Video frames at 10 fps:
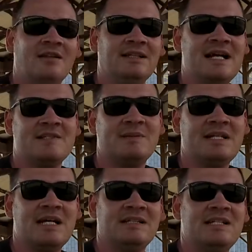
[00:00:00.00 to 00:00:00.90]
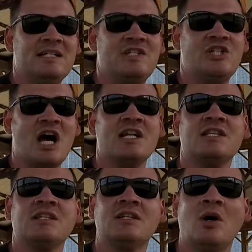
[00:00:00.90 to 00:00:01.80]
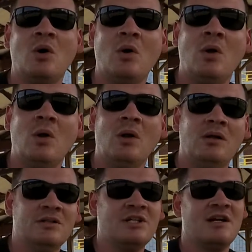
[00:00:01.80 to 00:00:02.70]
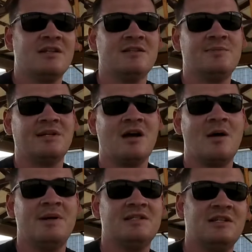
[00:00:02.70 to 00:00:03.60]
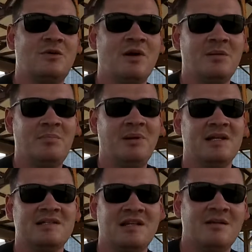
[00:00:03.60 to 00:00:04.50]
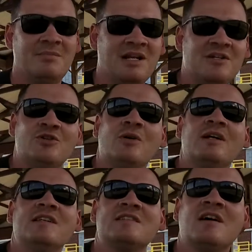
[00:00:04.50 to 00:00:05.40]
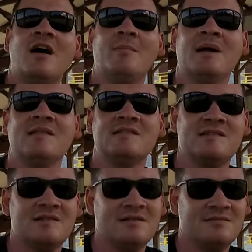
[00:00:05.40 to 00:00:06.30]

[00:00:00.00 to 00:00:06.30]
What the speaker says: Last but not least, Jonathan Cole. Jonathan's been commenting quite a bit and have been enjoying his comments.